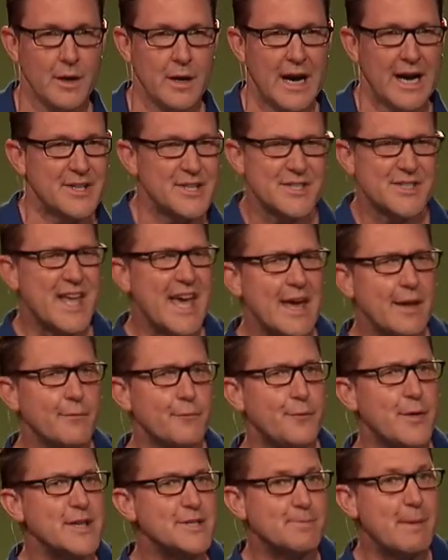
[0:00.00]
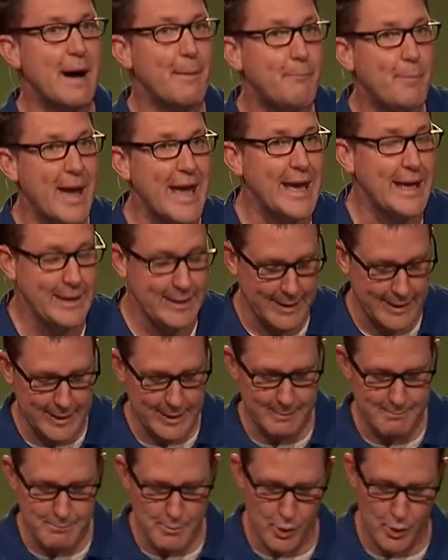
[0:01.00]
I just can't face my pain
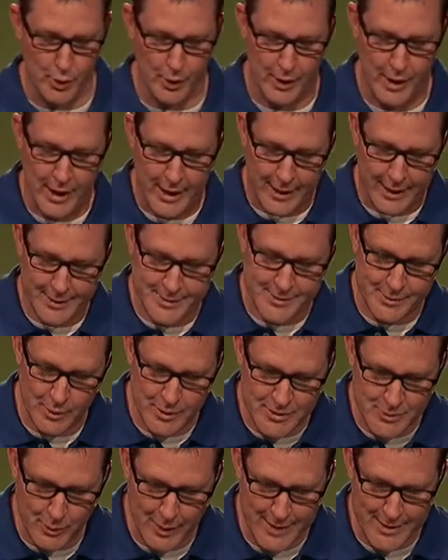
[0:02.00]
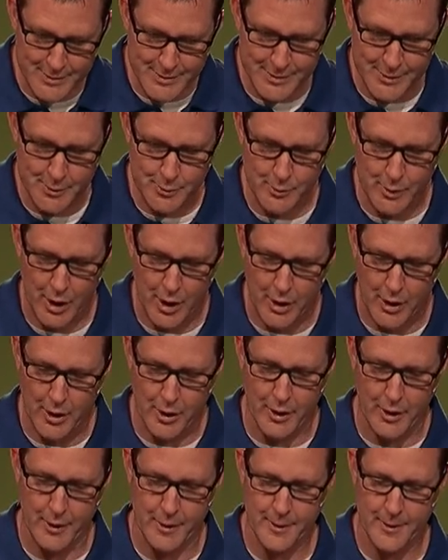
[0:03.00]
anymore. It's, it's way too
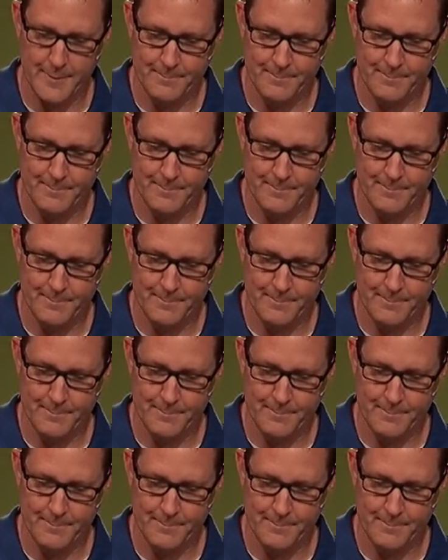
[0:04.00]
hard.